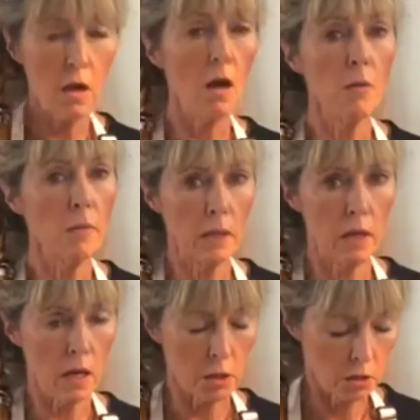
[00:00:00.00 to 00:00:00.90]
Oh my
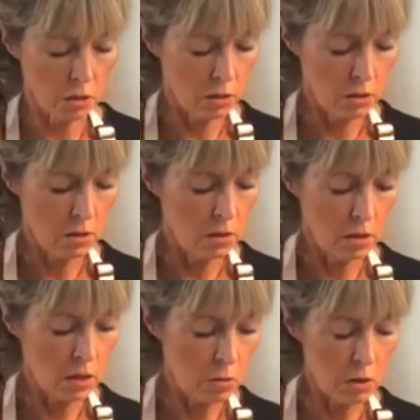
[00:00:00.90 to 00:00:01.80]
gosh,
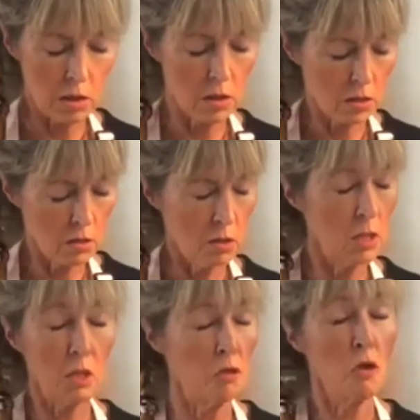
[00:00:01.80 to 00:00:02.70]
you just
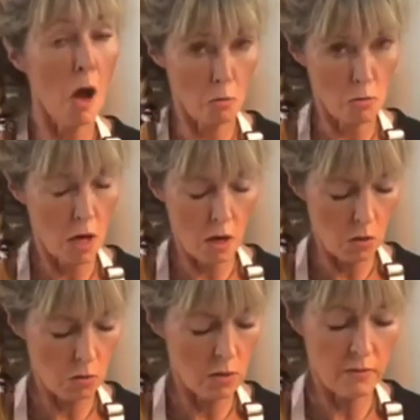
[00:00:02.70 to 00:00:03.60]
don't
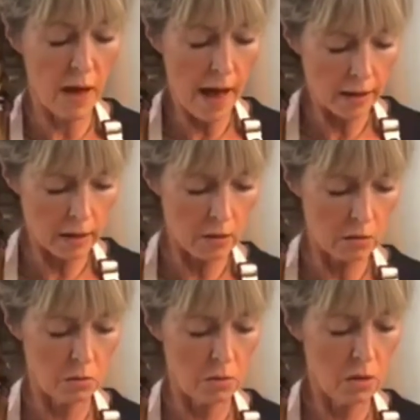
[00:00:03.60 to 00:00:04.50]
know the value.
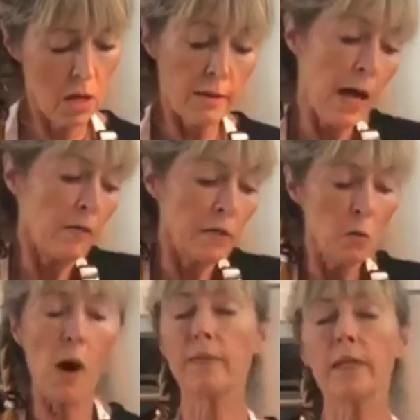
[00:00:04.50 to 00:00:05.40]
Now, if you
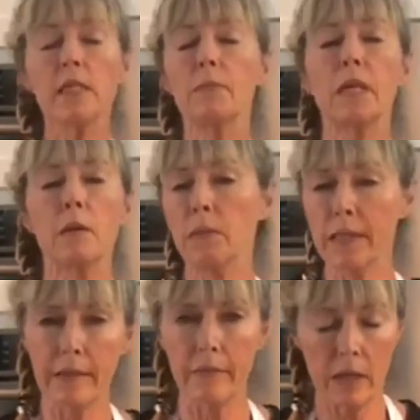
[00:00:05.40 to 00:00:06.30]
want this to be
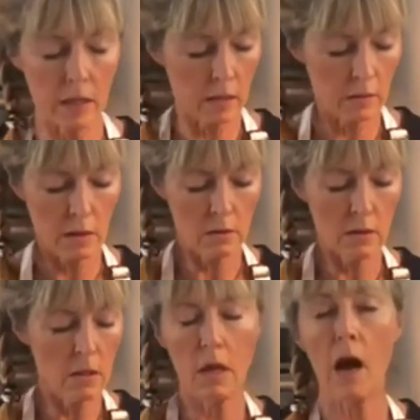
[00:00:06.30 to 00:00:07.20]
completely vegan,
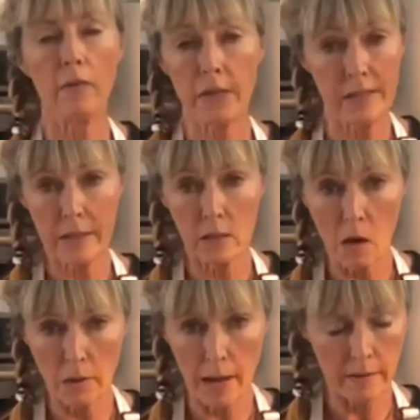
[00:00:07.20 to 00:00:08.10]
obviously
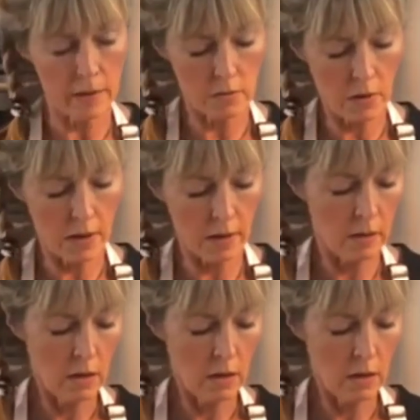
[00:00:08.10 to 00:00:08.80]
don't add this, right?